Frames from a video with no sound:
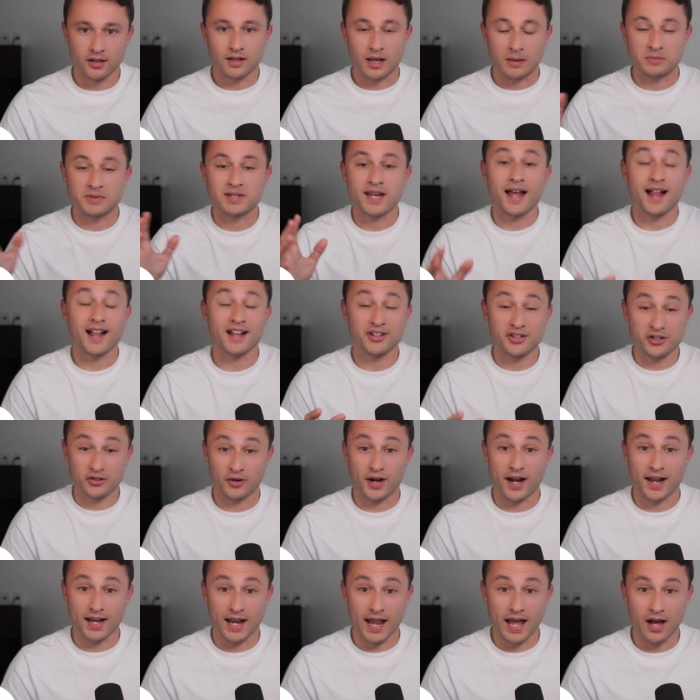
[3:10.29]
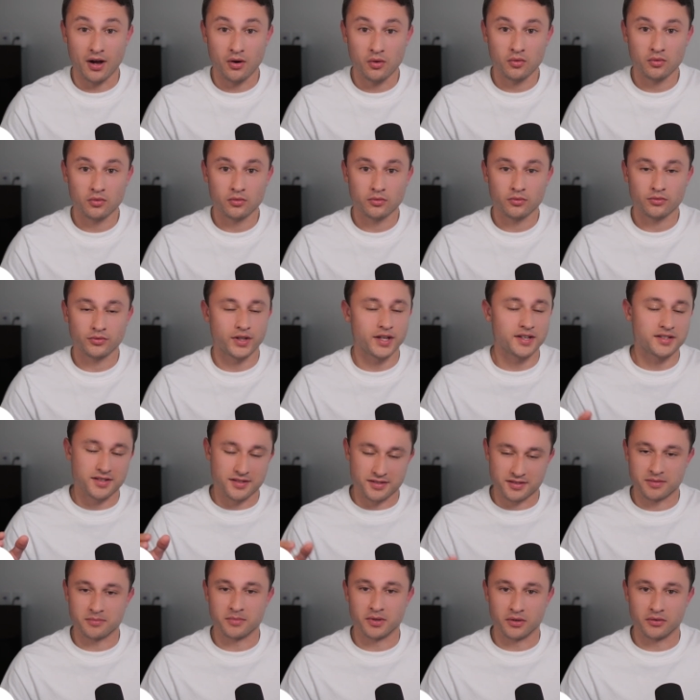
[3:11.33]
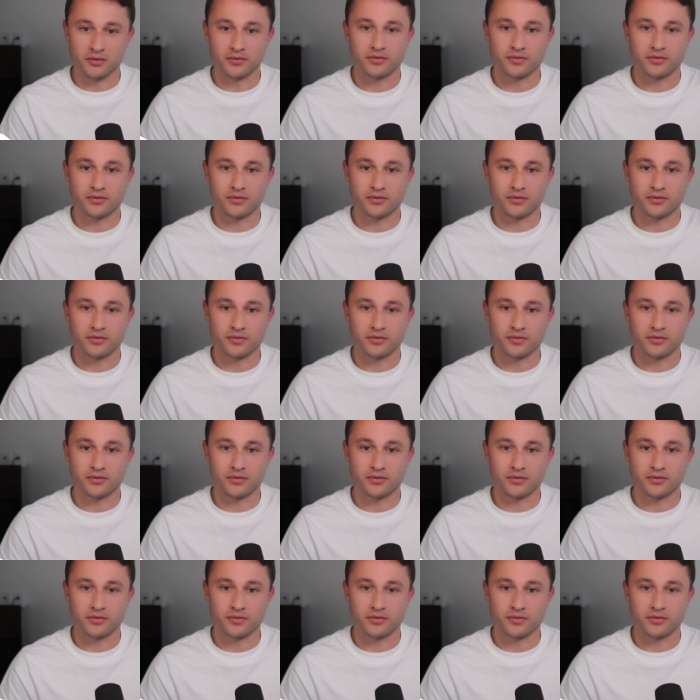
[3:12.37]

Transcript: I'm telling you right now, this is the move